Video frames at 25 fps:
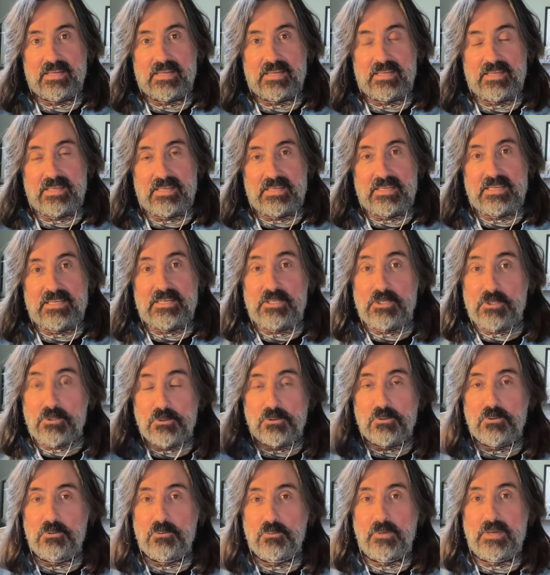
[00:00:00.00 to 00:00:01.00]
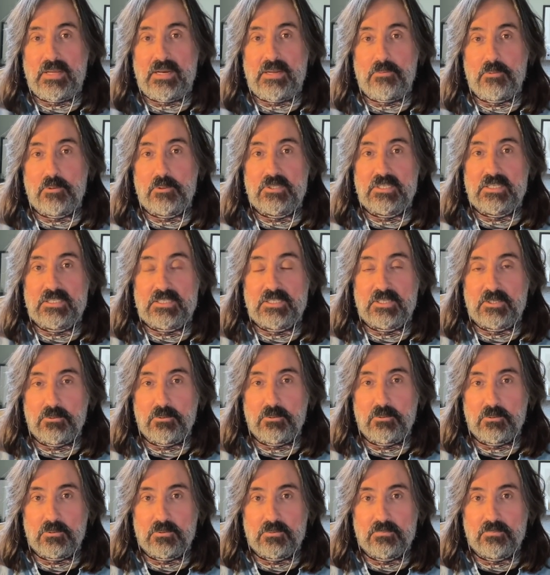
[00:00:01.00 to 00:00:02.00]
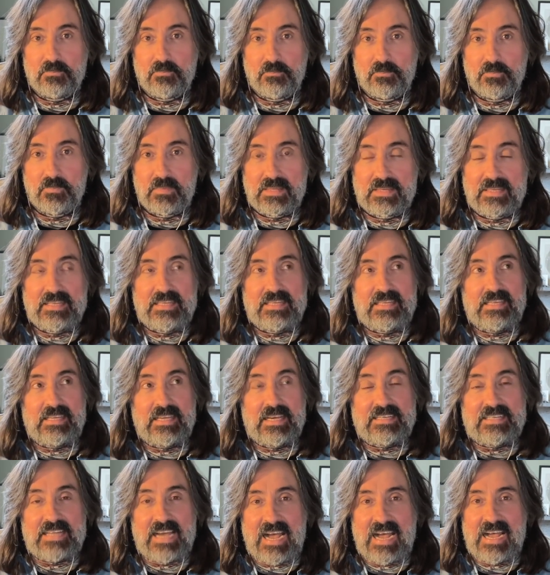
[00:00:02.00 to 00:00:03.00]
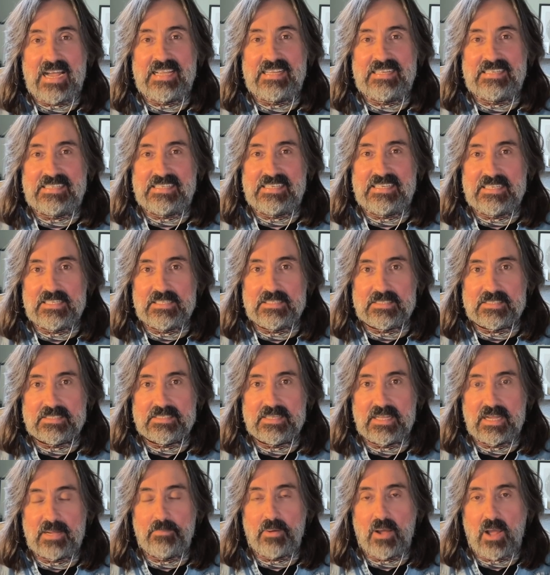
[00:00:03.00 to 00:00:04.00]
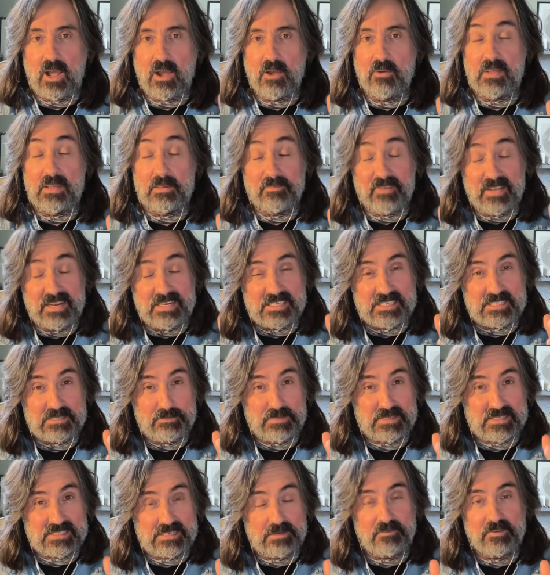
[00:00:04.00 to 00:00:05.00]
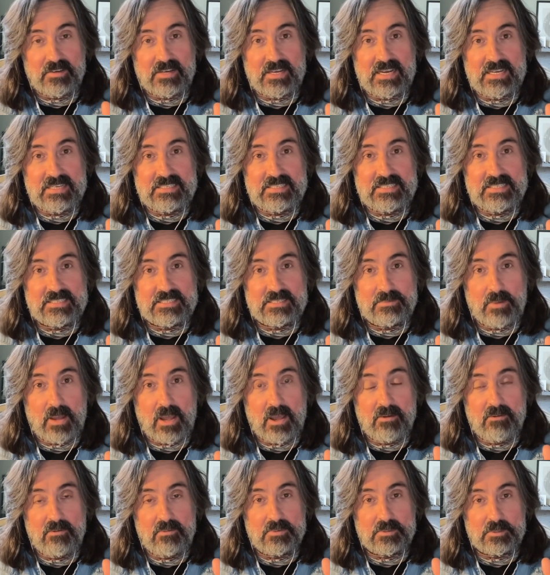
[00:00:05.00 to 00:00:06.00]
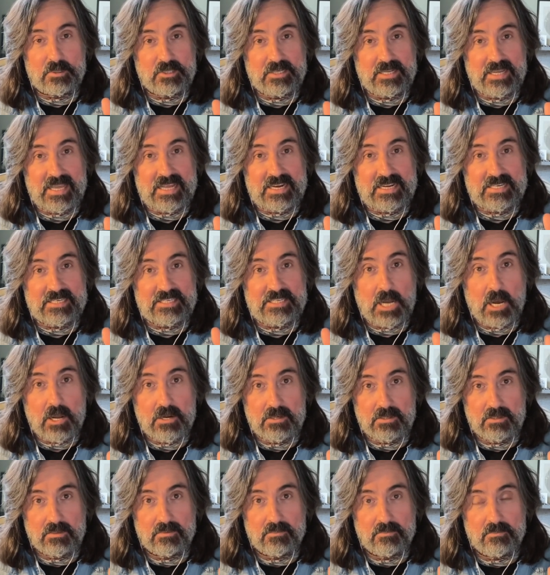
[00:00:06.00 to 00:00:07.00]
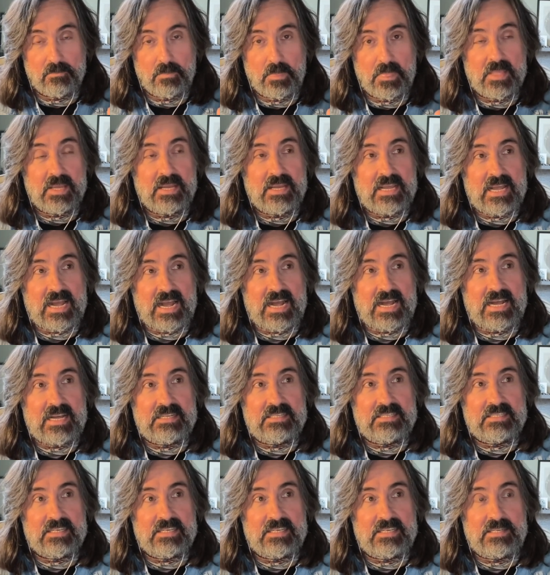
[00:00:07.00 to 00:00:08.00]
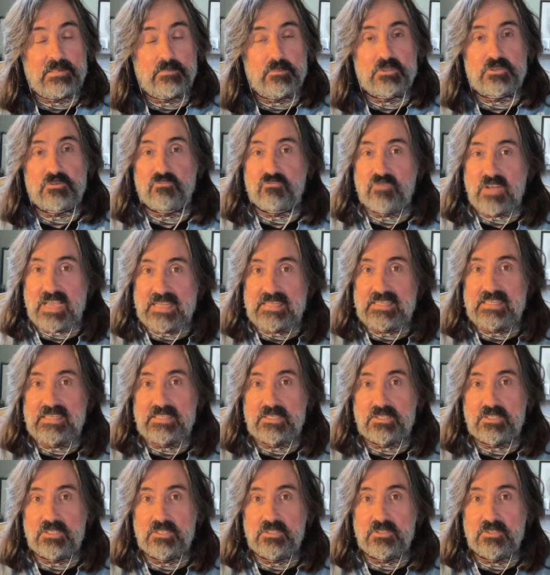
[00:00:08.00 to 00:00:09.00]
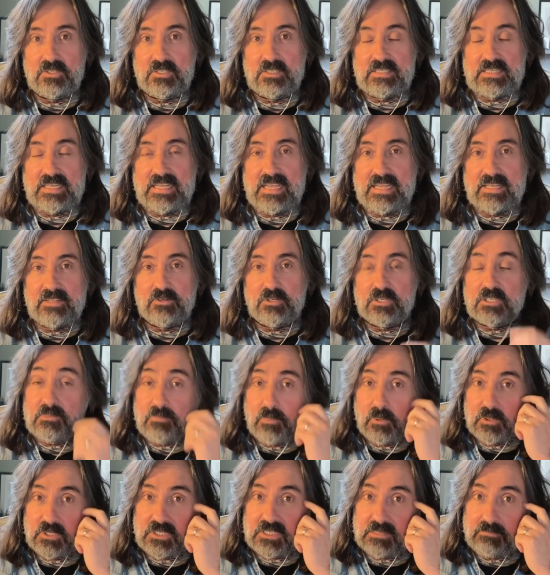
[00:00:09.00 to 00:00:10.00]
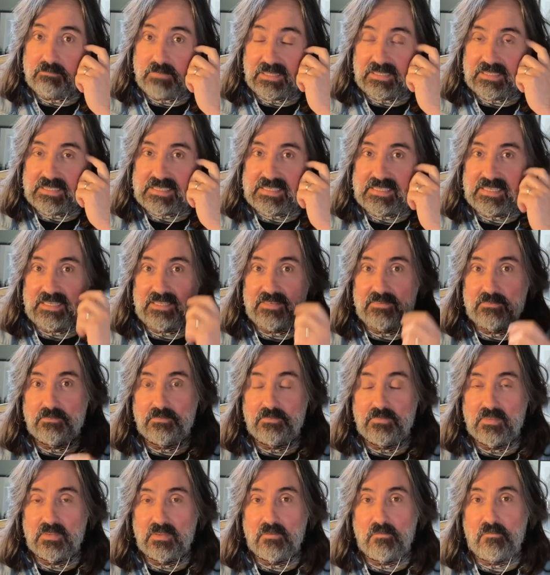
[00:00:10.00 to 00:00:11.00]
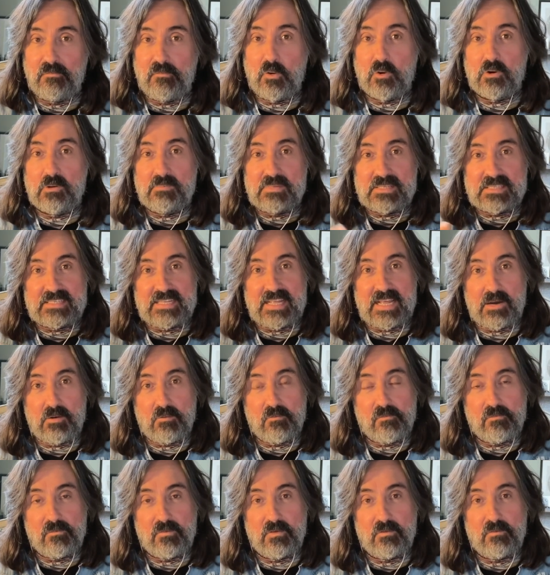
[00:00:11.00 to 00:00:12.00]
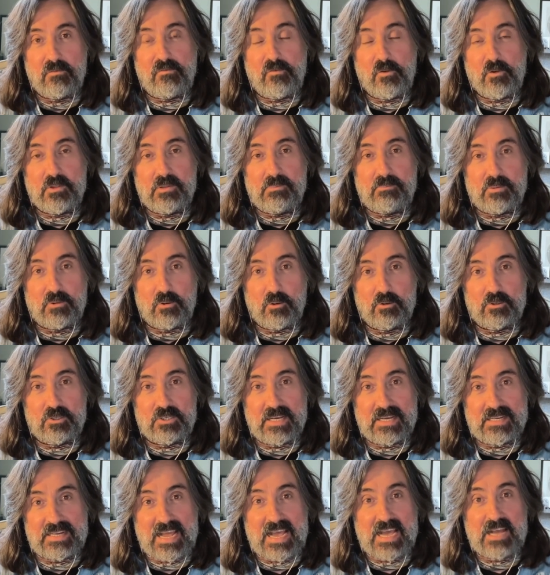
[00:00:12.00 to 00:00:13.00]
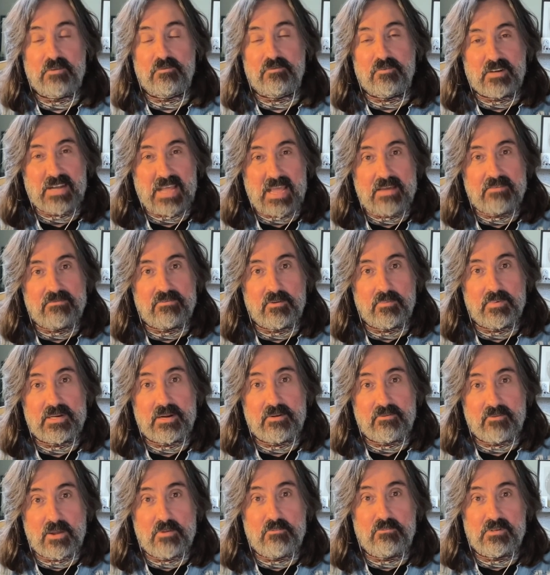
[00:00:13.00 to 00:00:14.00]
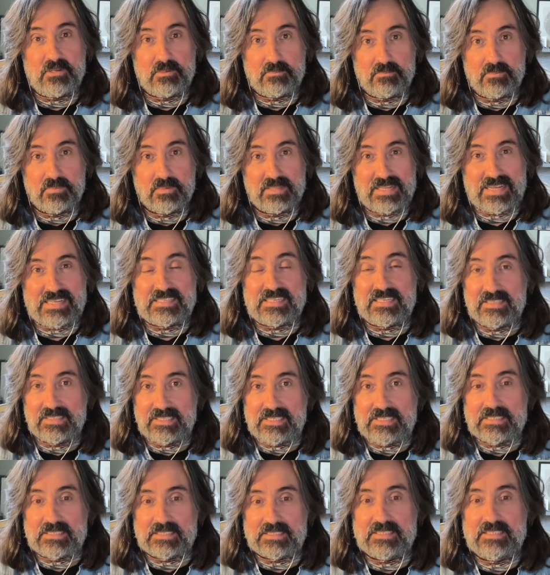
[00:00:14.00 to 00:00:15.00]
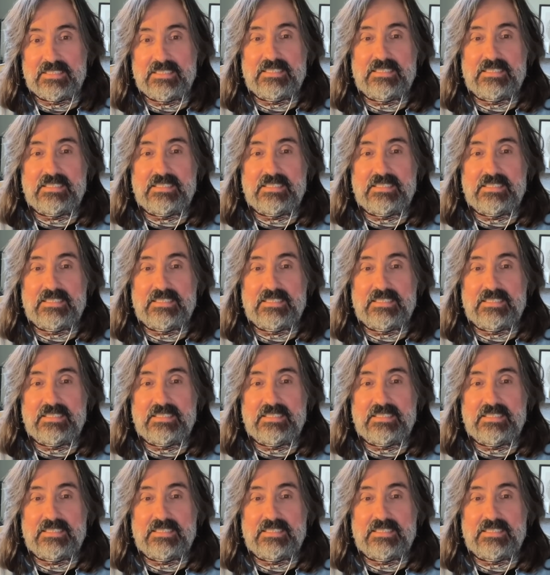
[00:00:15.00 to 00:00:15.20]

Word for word: He knew where he wanted to go. He had ideas about how he very specific ideas about how he was going to get it done, and he was ready to take the responsibility for himself, for the project, and for everyone around him. That's a leader.